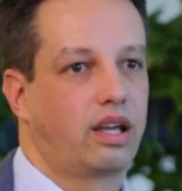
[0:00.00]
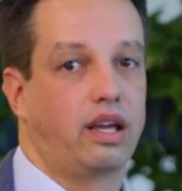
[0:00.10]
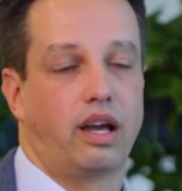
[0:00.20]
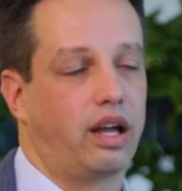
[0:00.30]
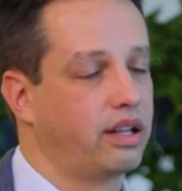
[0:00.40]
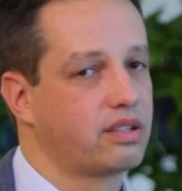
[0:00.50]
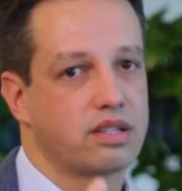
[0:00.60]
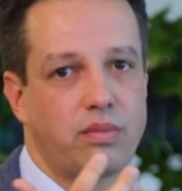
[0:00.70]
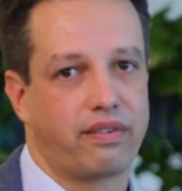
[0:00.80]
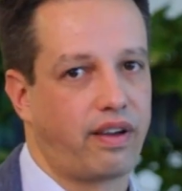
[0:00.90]
Yeah, and this
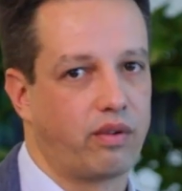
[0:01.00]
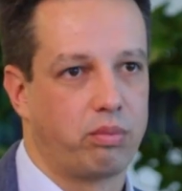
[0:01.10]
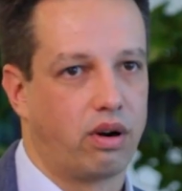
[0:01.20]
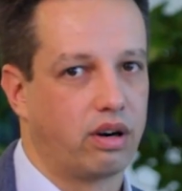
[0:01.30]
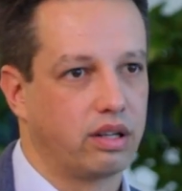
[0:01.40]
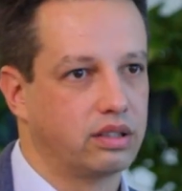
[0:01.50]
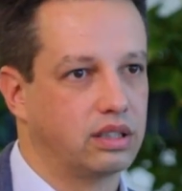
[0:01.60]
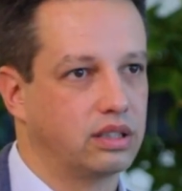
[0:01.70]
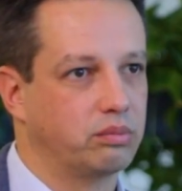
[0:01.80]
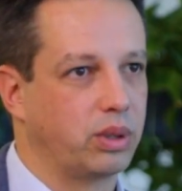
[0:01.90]
is my favorite part.
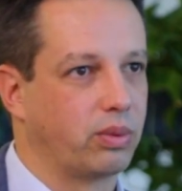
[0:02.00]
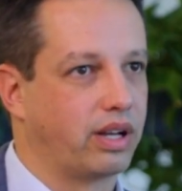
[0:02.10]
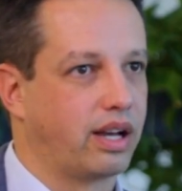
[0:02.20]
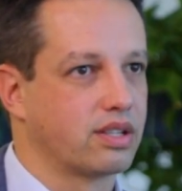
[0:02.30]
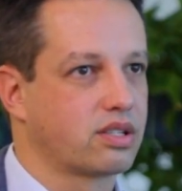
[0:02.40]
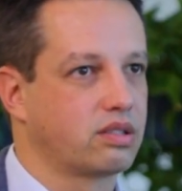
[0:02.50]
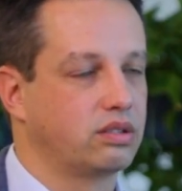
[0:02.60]
People ask,